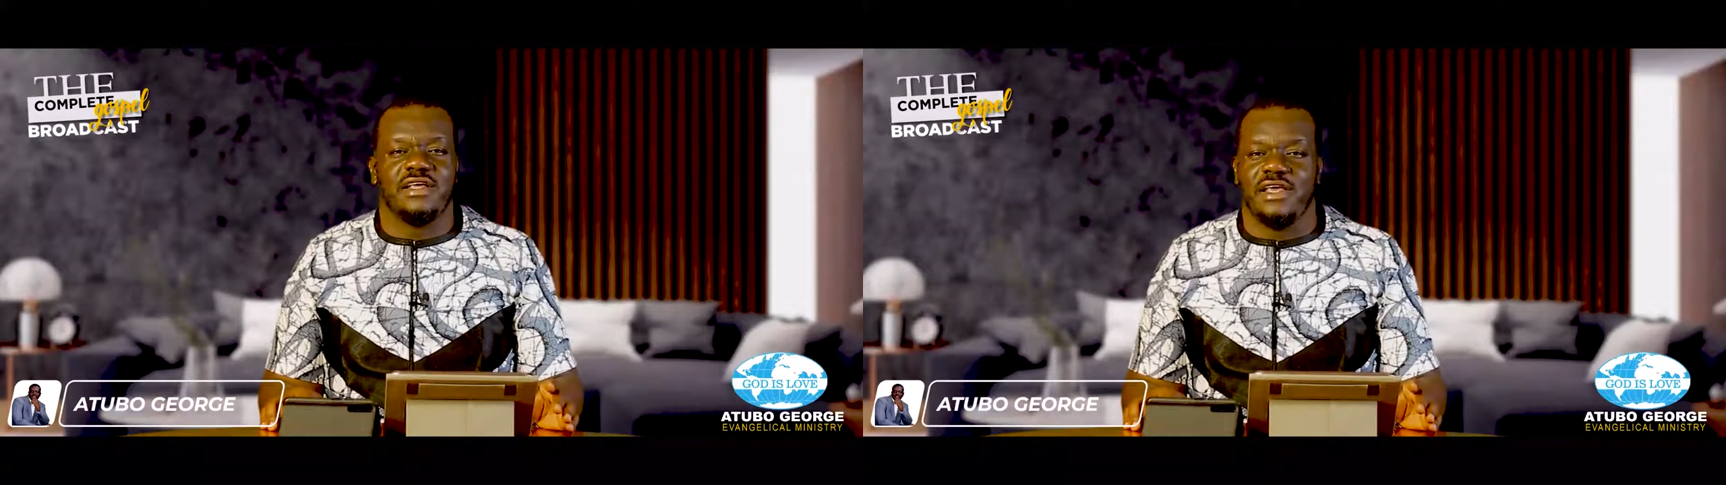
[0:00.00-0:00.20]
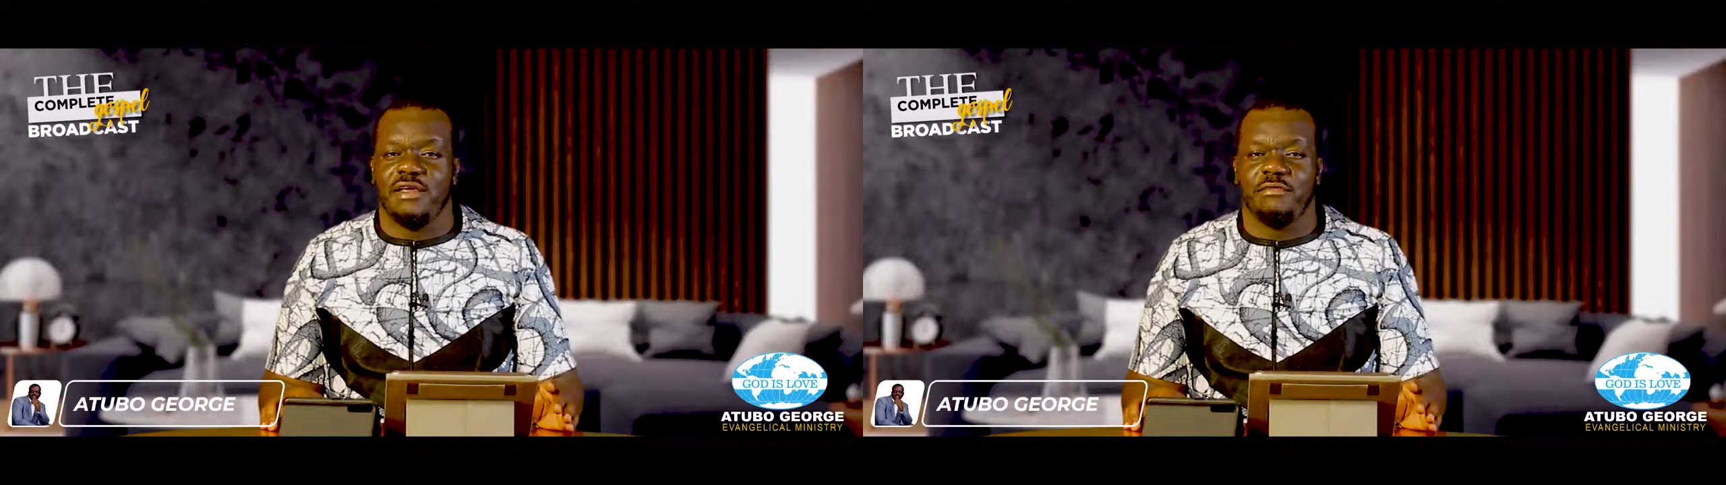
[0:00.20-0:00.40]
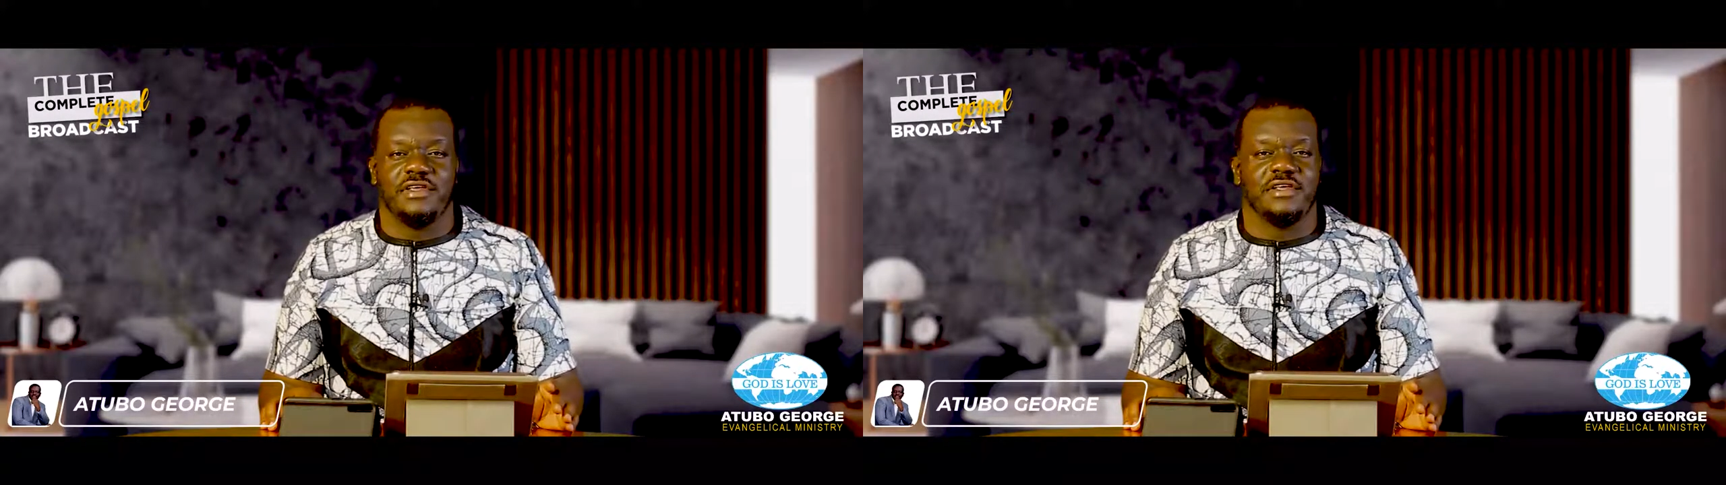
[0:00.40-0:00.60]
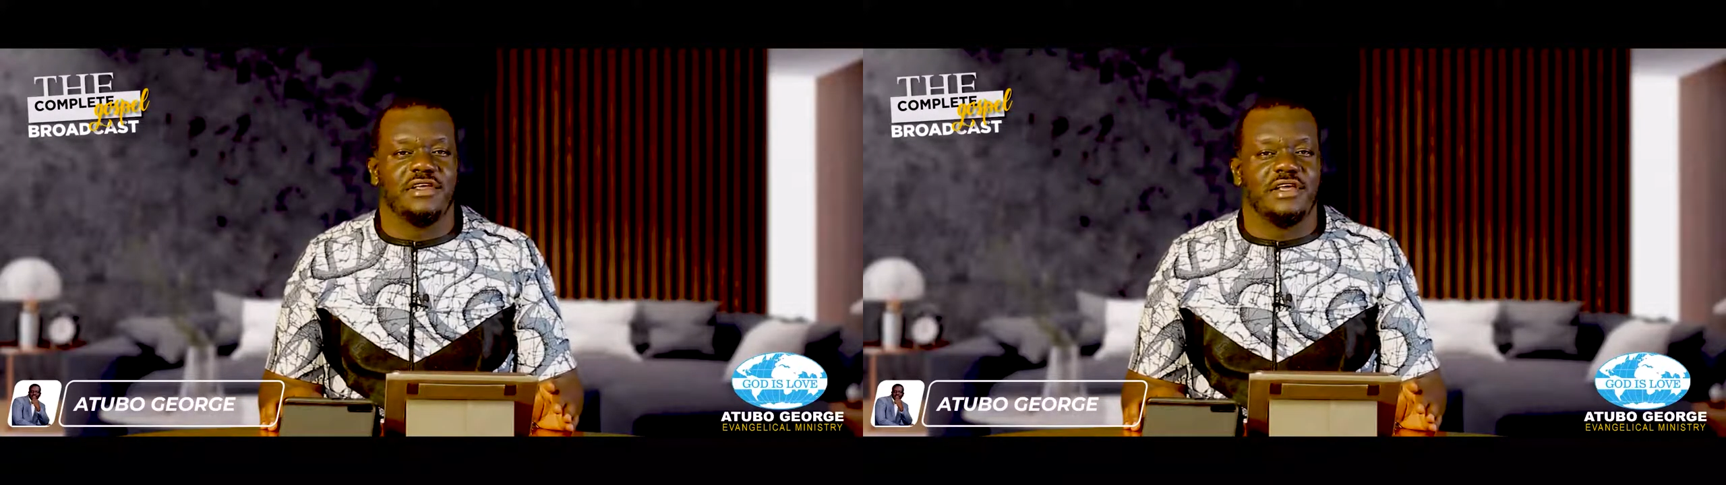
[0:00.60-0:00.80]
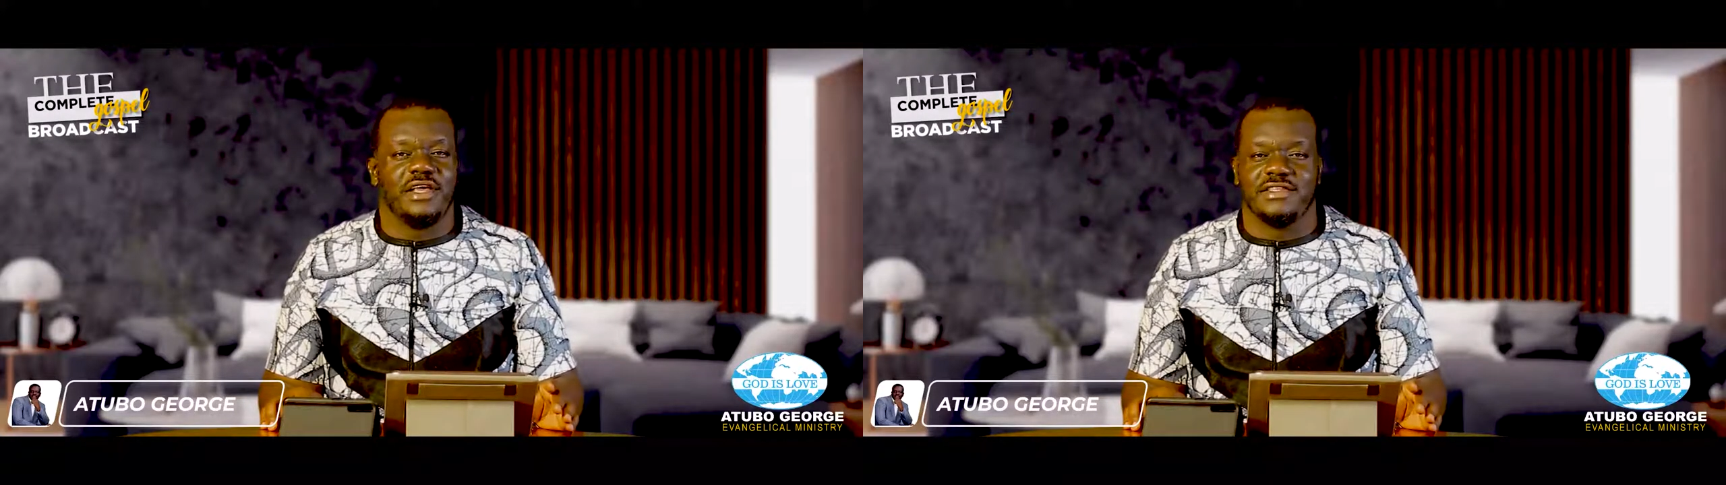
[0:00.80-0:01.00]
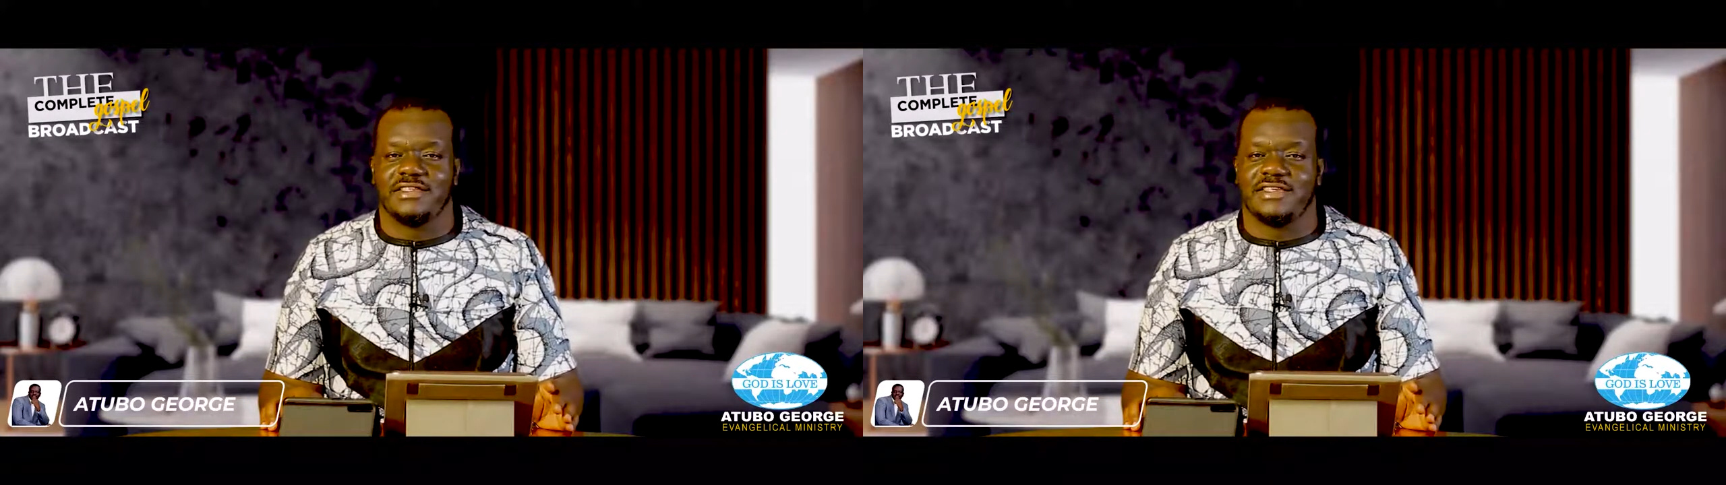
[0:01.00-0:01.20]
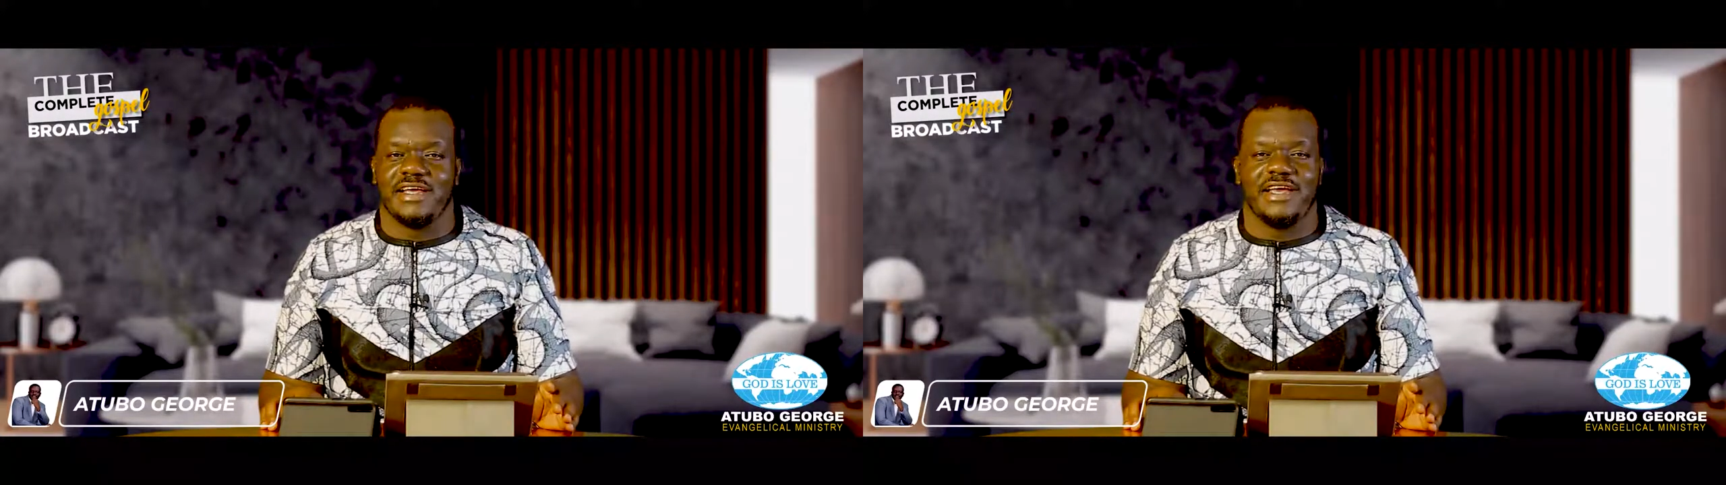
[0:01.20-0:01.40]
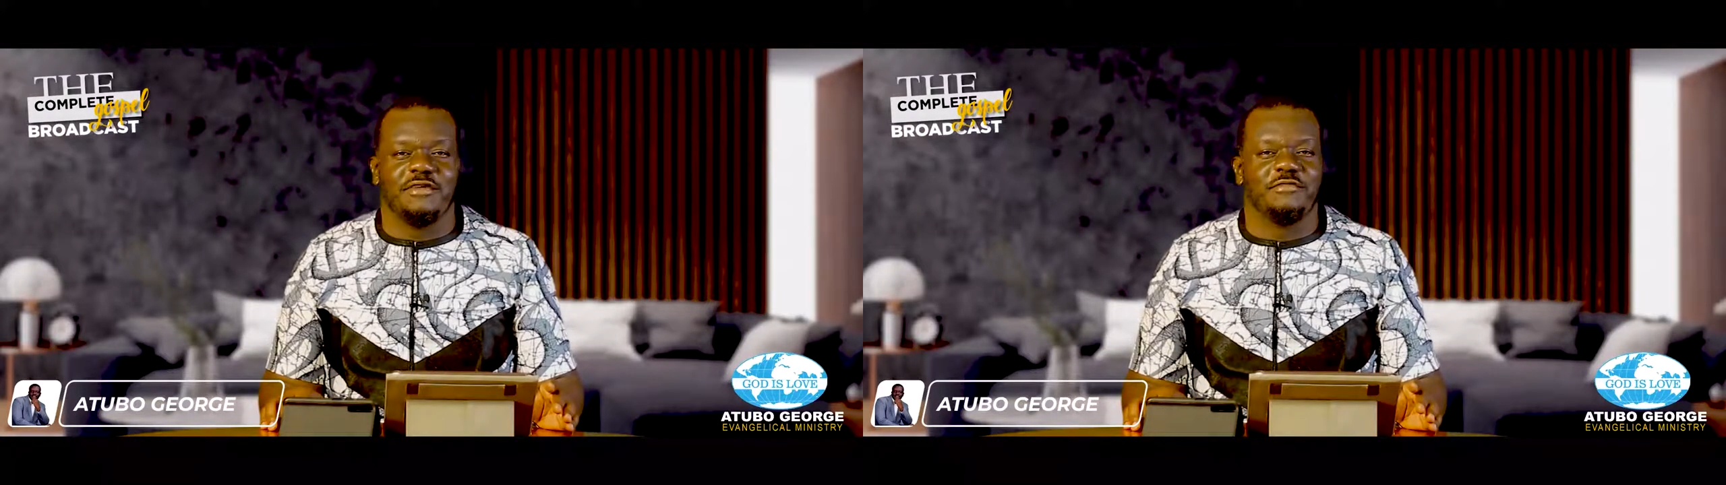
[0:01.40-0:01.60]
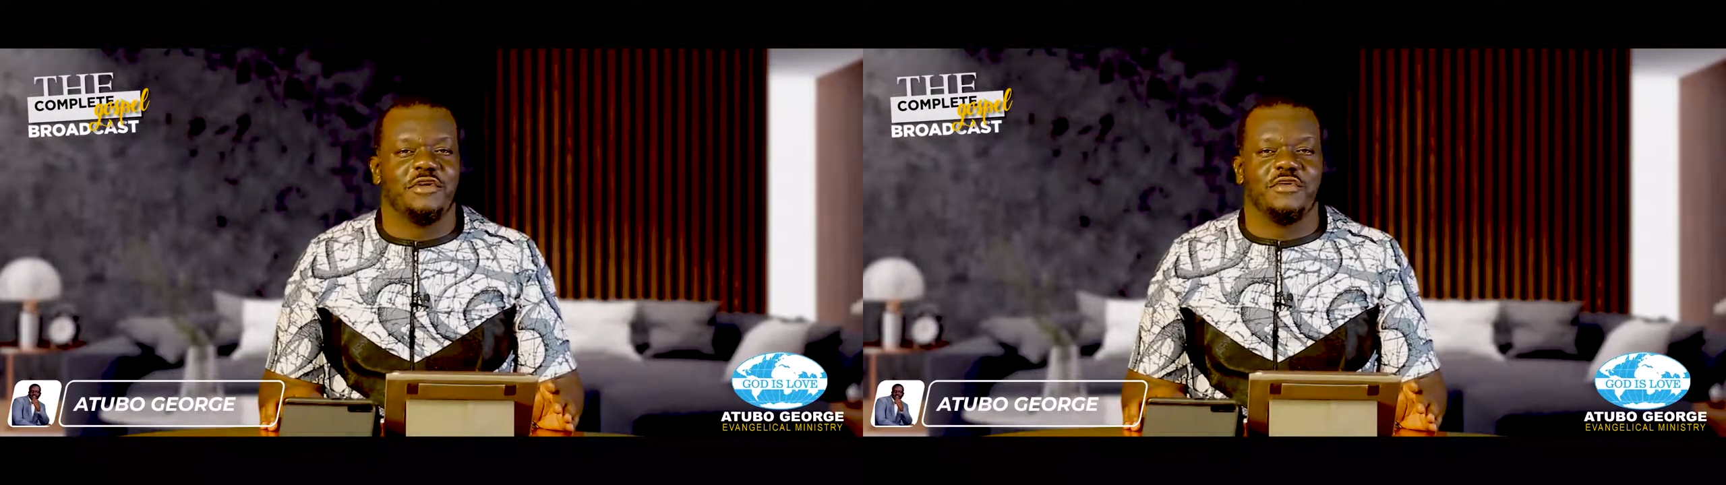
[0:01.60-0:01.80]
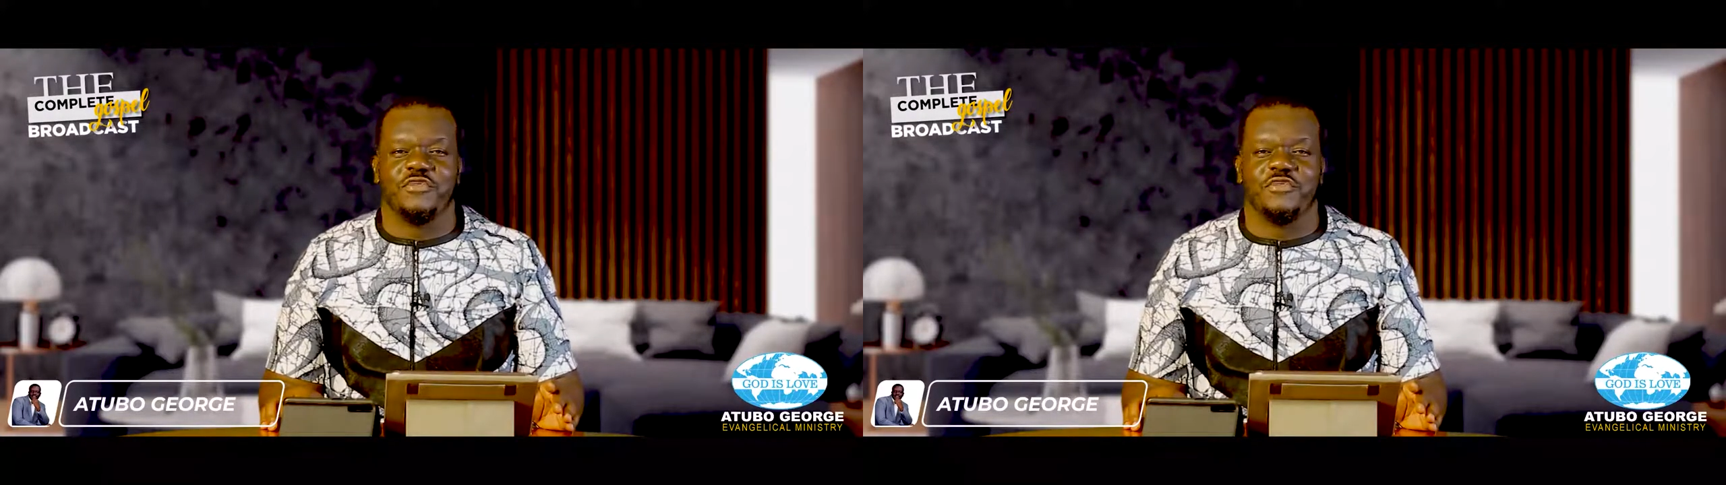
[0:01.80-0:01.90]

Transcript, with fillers: hear me, it's time